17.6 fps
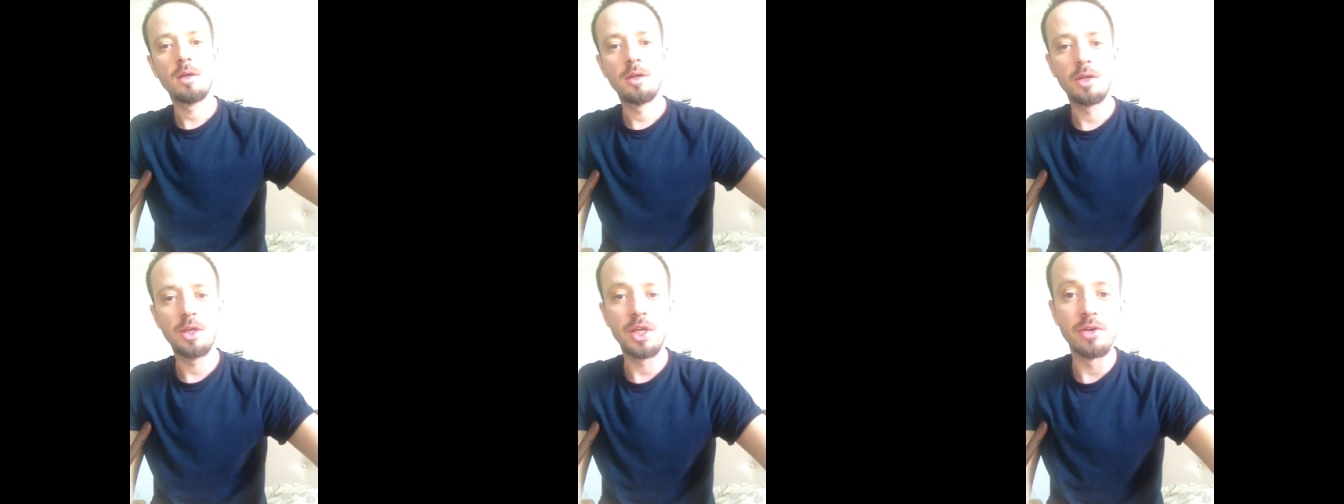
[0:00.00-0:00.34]

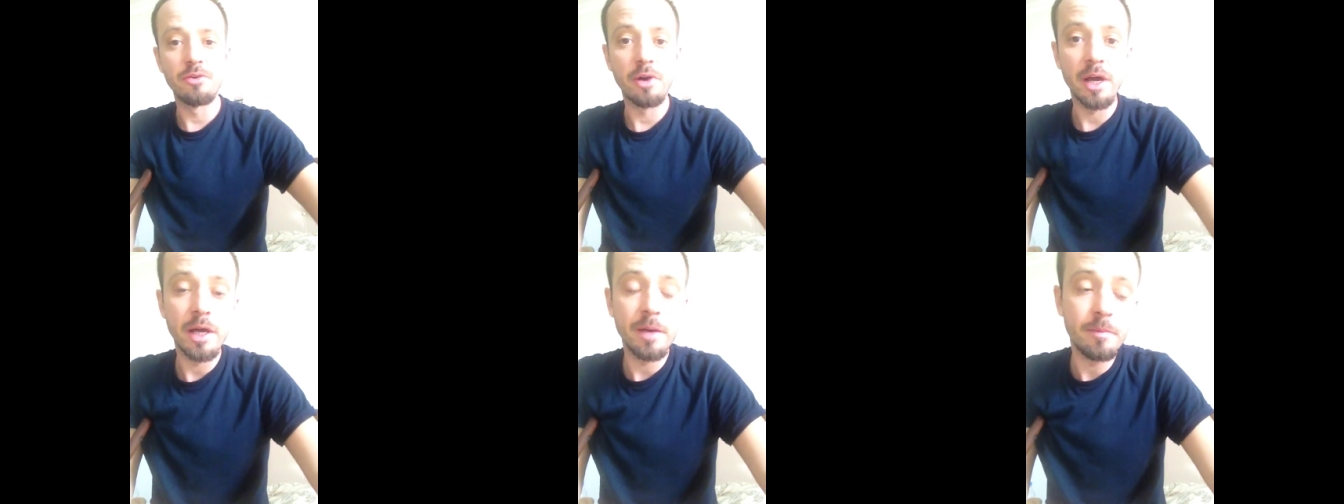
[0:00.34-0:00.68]

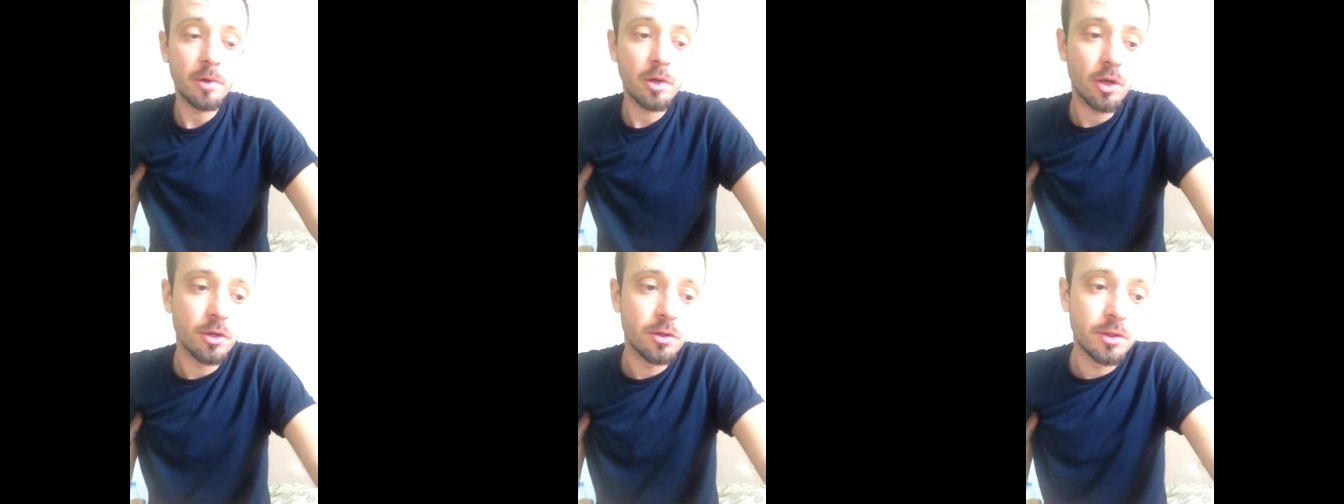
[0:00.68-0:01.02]
here I
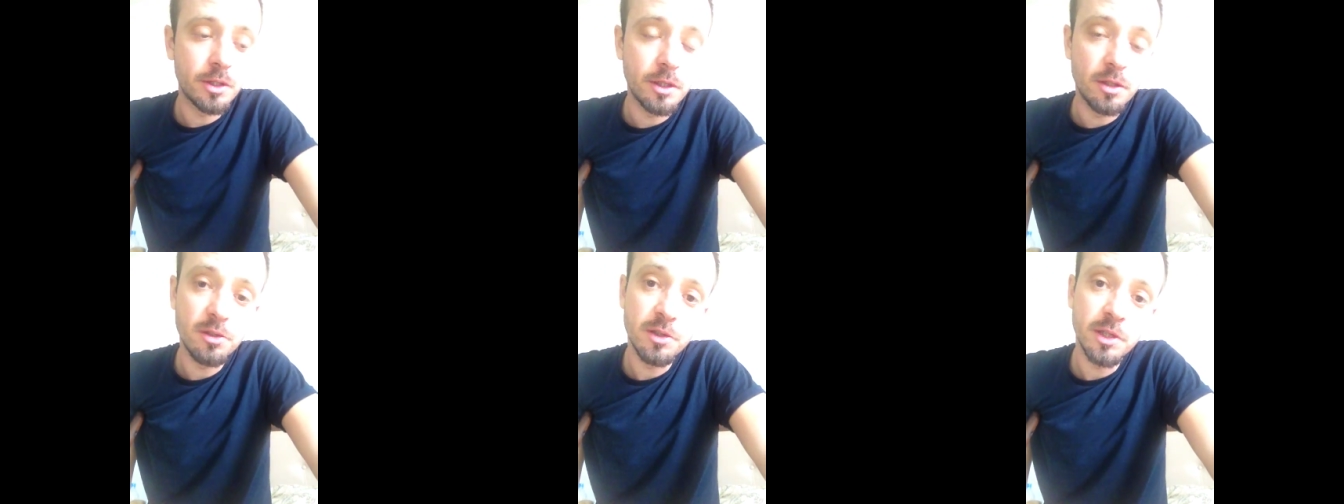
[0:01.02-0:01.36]
am
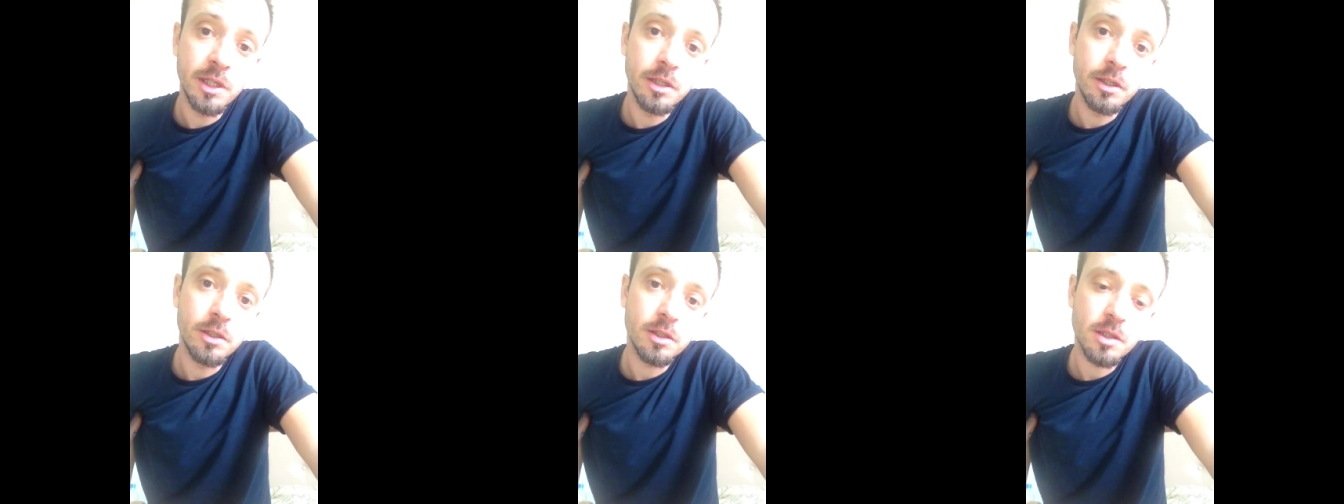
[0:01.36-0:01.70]

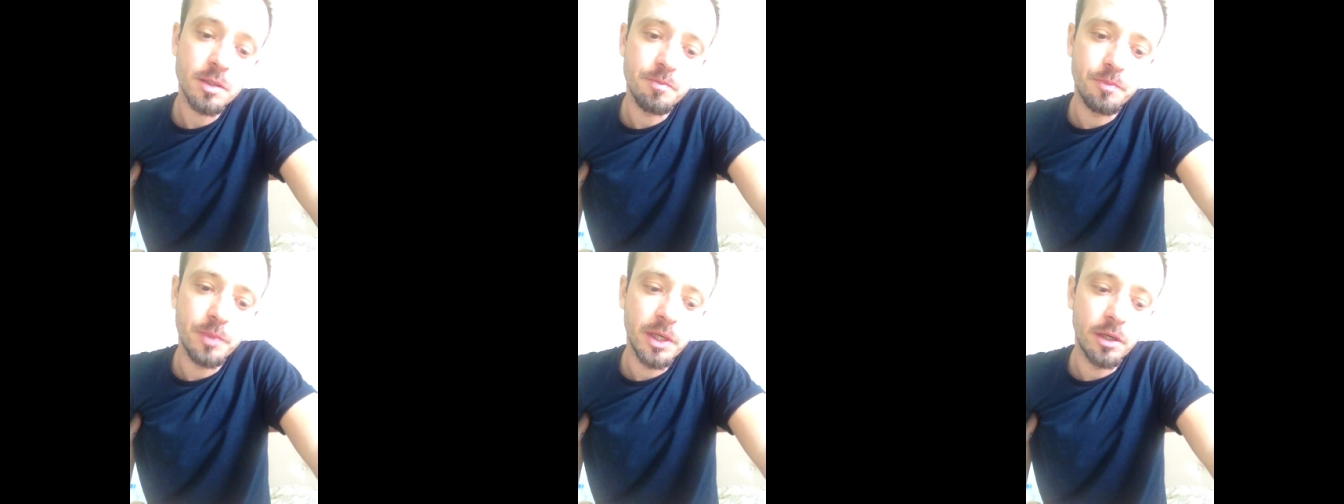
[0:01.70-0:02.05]
continuing
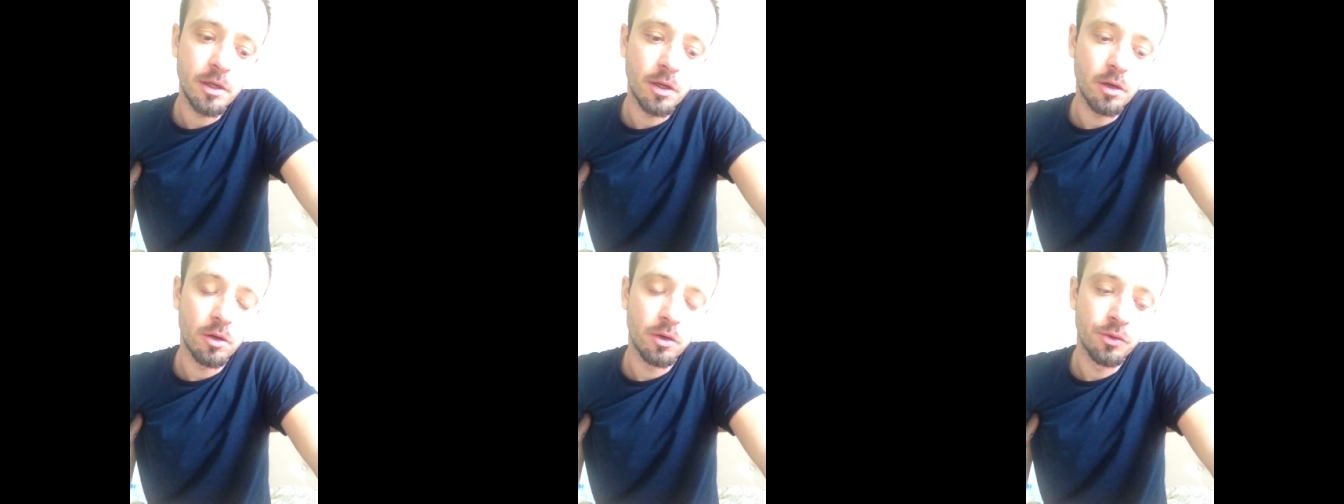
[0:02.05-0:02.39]

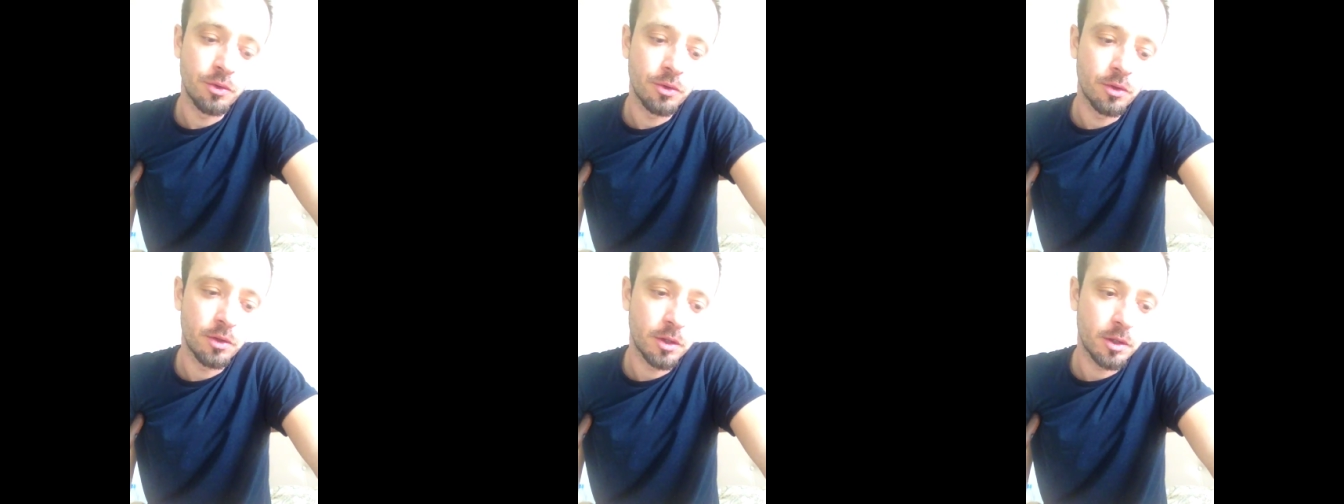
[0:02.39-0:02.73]
speaking on
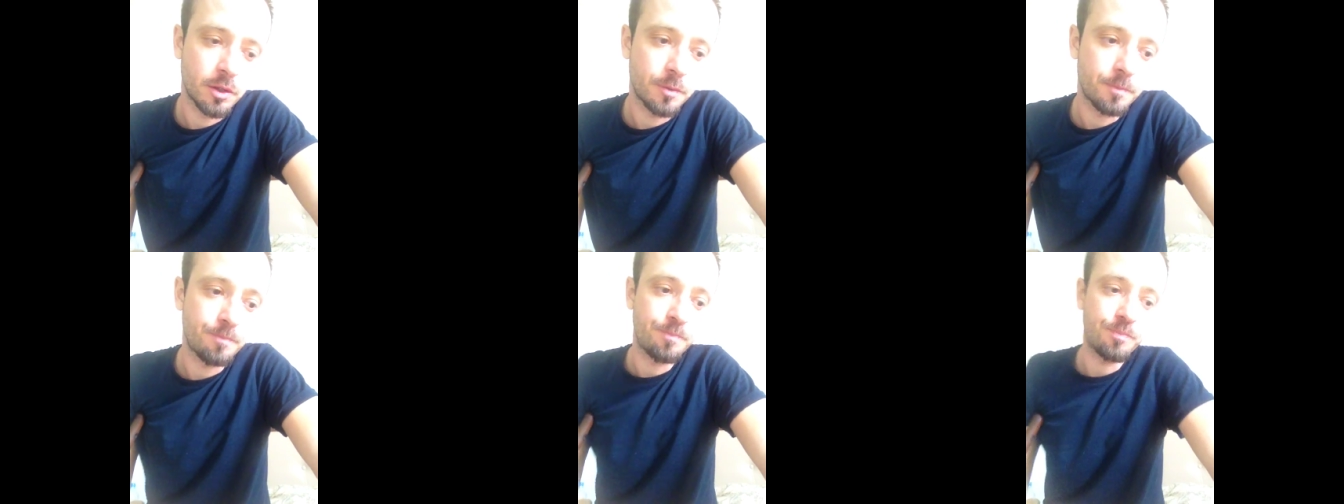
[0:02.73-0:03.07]

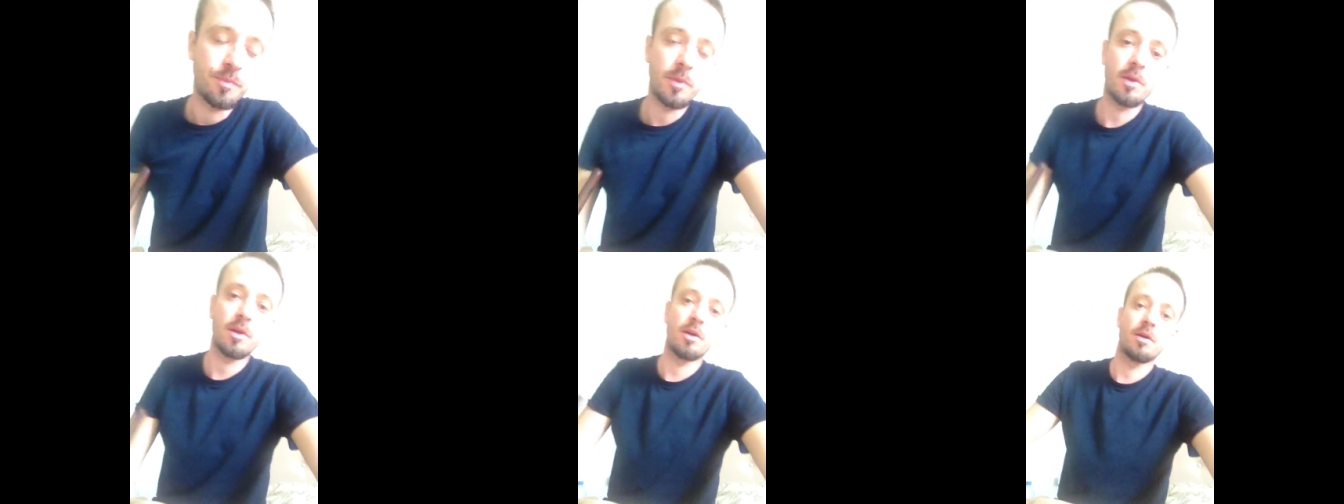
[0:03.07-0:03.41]

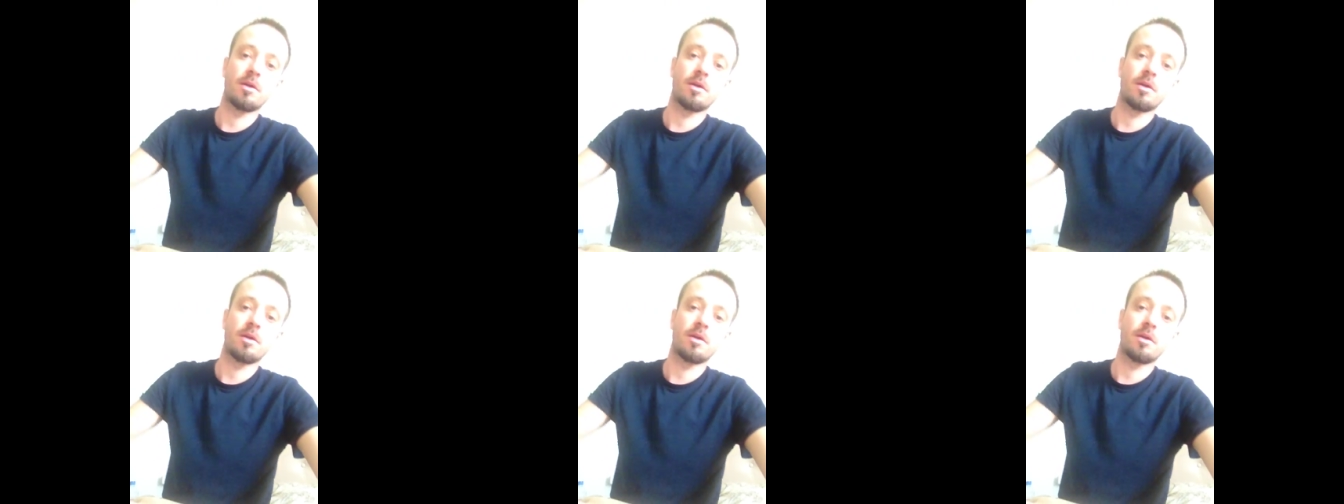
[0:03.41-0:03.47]
uh,